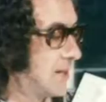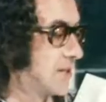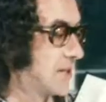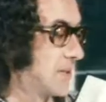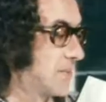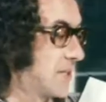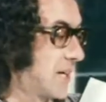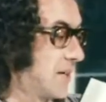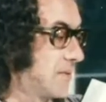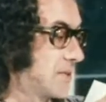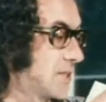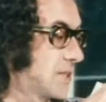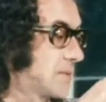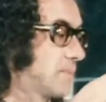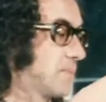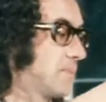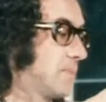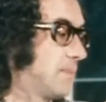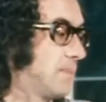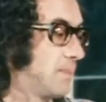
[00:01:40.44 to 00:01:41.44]
Sometimes just
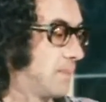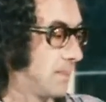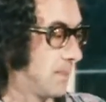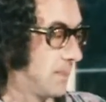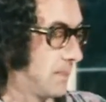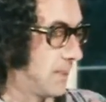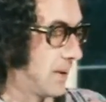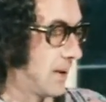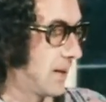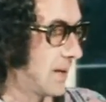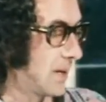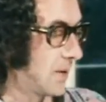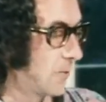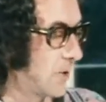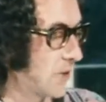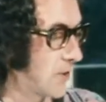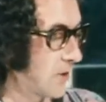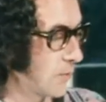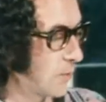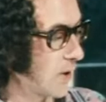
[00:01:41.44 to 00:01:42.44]
playing
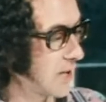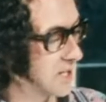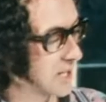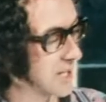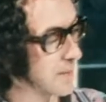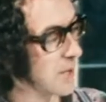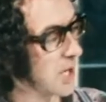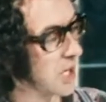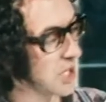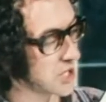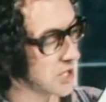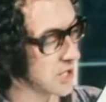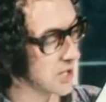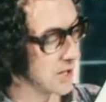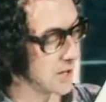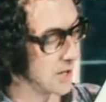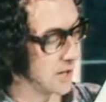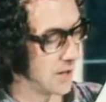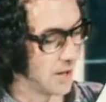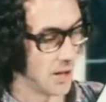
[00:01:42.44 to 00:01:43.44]
with writing the margin
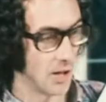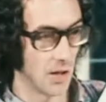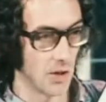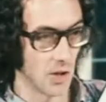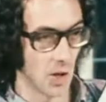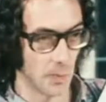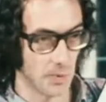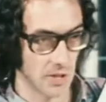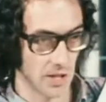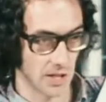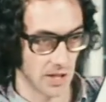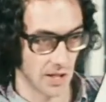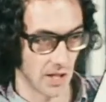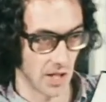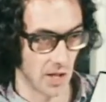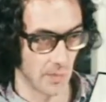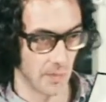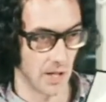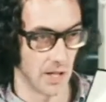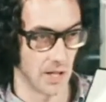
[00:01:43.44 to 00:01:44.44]
on the opposite side of
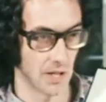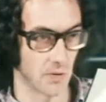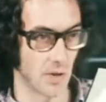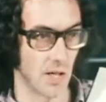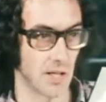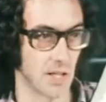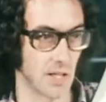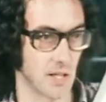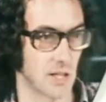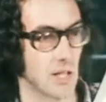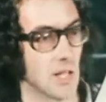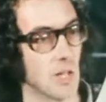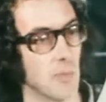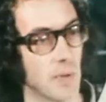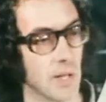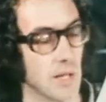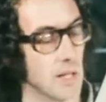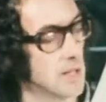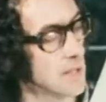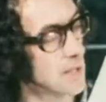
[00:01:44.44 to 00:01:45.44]
the page, the right-hand side of the
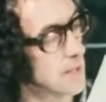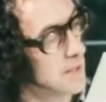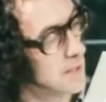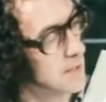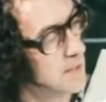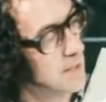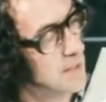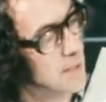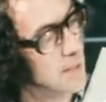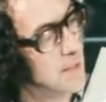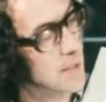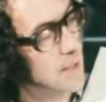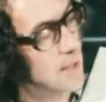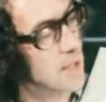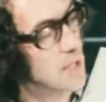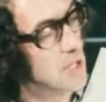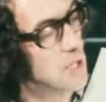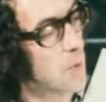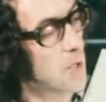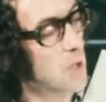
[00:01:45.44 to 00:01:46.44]
page.
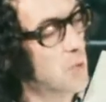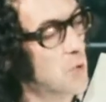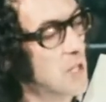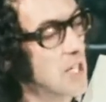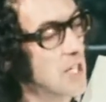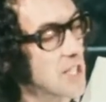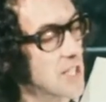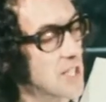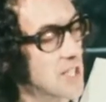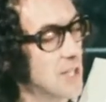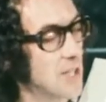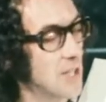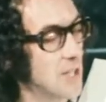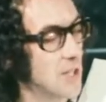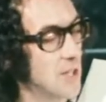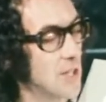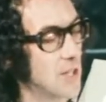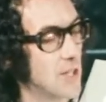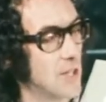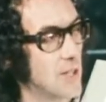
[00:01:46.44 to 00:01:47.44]
So when you read it,
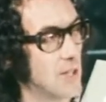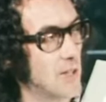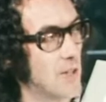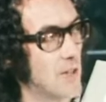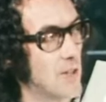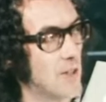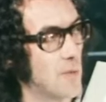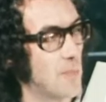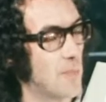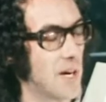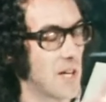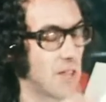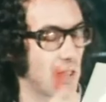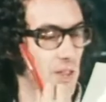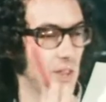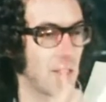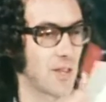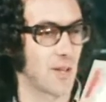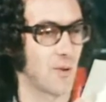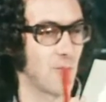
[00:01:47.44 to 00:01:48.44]
the breath
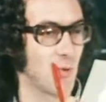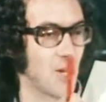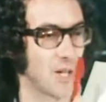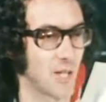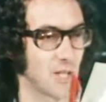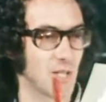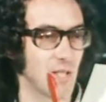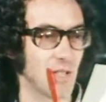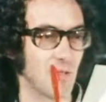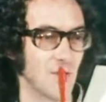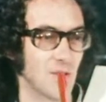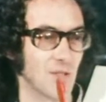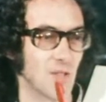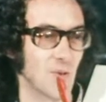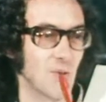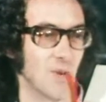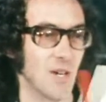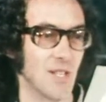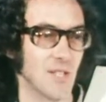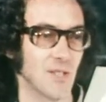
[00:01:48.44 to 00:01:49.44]
works in a different sort
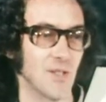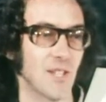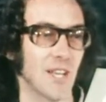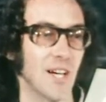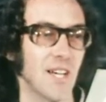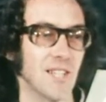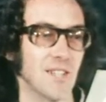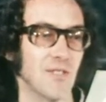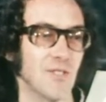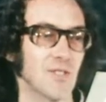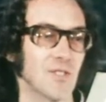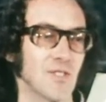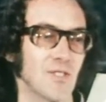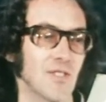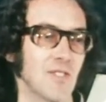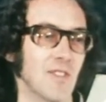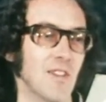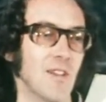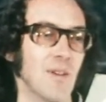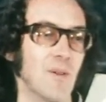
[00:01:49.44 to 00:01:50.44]
of way, so you get a different sort of
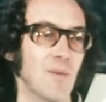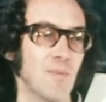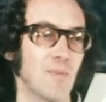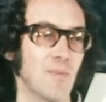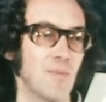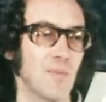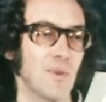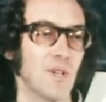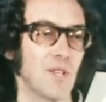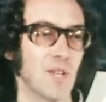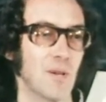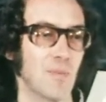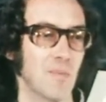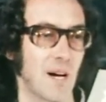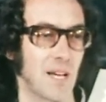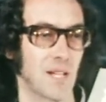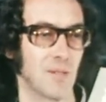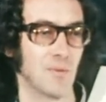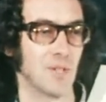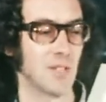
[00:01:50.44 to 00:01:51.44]
breathing
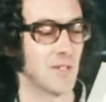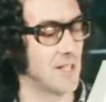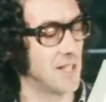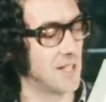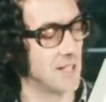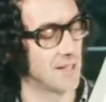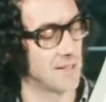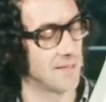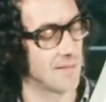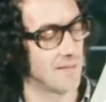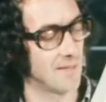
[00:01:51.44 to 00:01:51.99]
pattern when you're reading it.